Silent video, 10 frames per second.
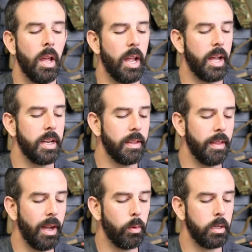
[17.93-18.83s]
And in
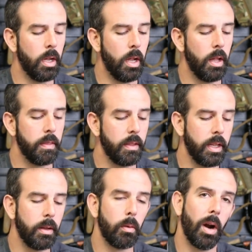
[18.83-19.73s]
that one,
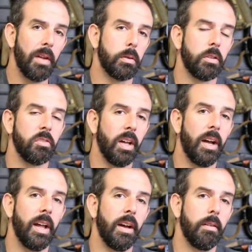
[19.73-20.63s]
the rifle does
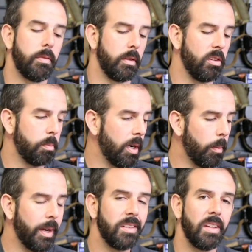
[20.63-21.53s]
not have these barrel
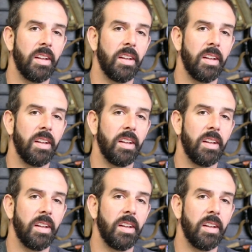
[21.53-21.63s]
bands.